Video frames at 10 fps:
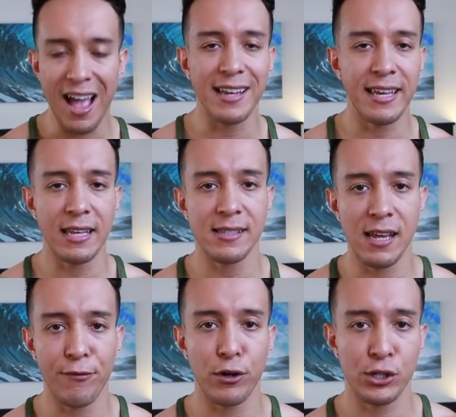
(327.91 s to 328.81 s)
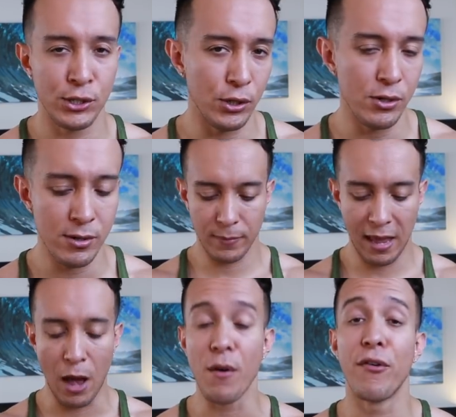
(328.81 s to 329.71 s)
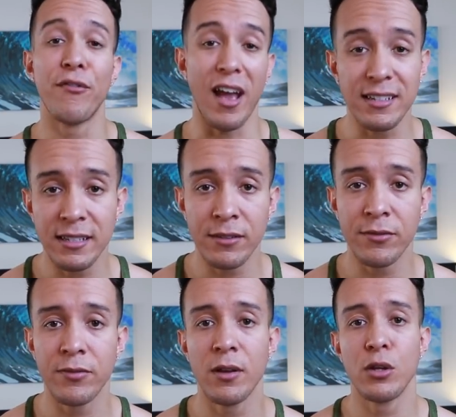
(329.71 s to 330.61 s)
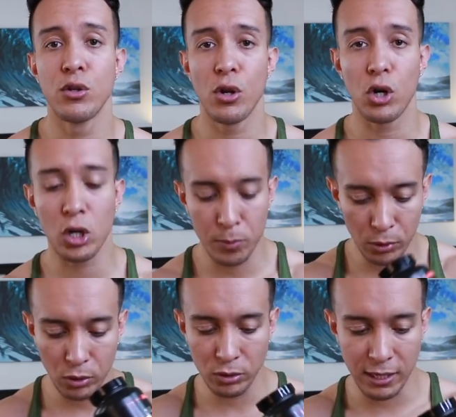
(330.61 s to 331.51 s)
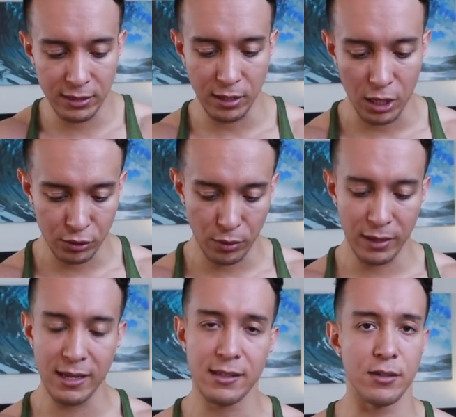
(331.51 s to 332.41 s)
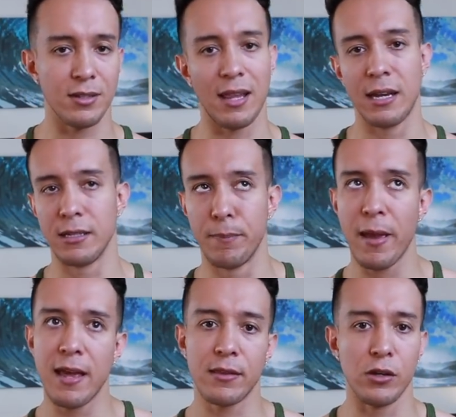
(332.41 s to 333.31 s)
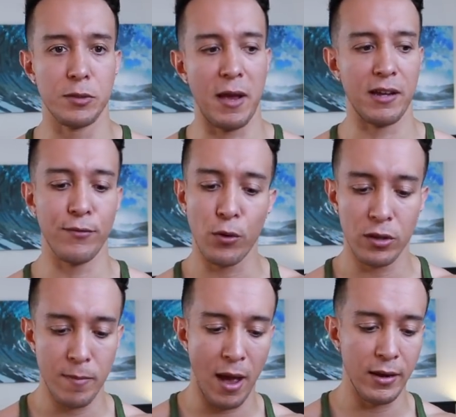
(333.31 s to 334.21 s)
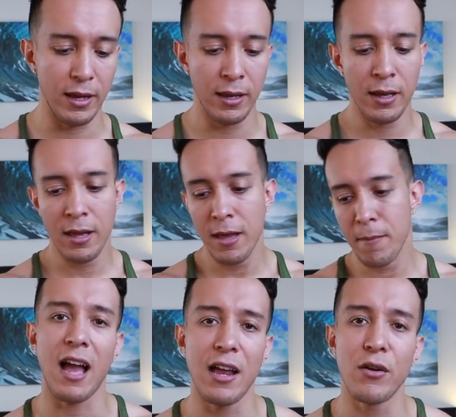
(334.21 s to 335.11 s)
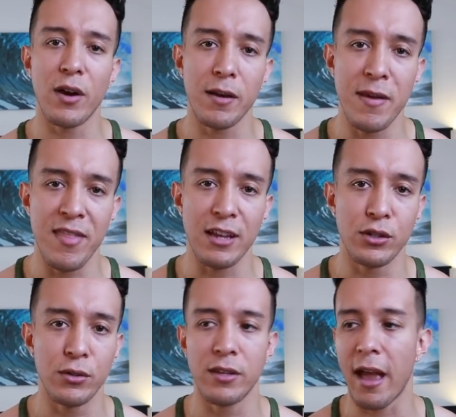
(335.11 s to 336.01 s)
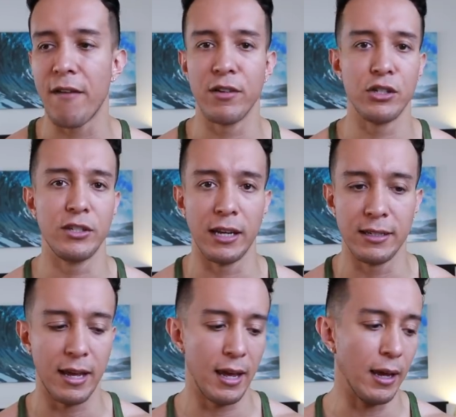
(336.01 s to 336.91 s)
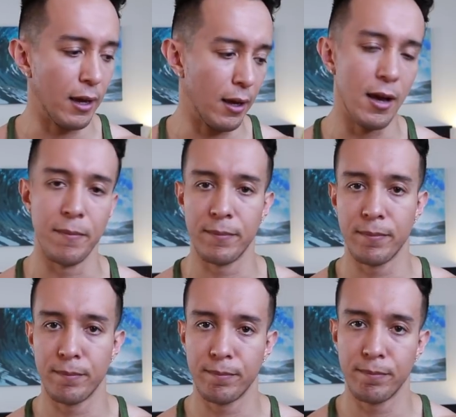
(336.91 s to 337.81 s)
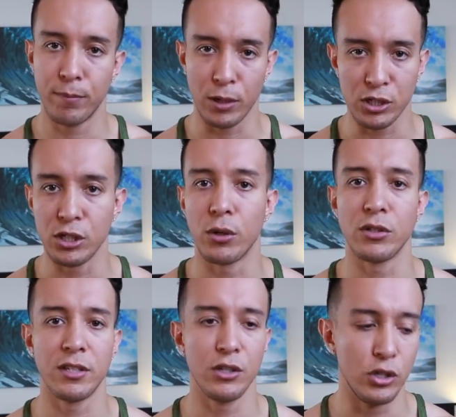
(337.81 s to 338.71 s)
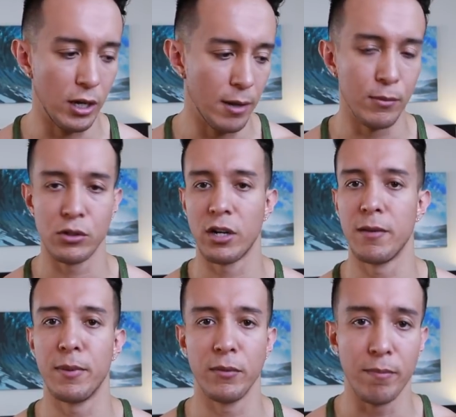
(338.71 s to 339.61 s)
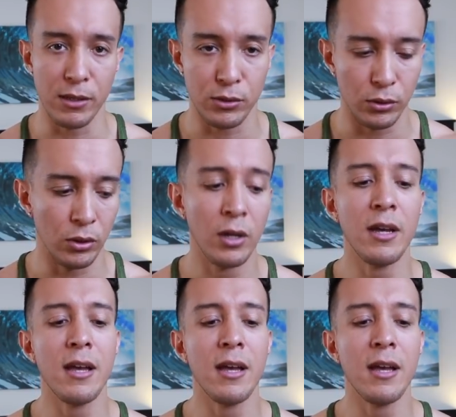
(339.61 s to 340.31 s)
I can't say for certain how effective herbal testosterone is. There's a lot of debate that goes back and forth about it. I don't recommend that to the average day-to-day -day, um, person who goes to the gym or is trying to build muscle.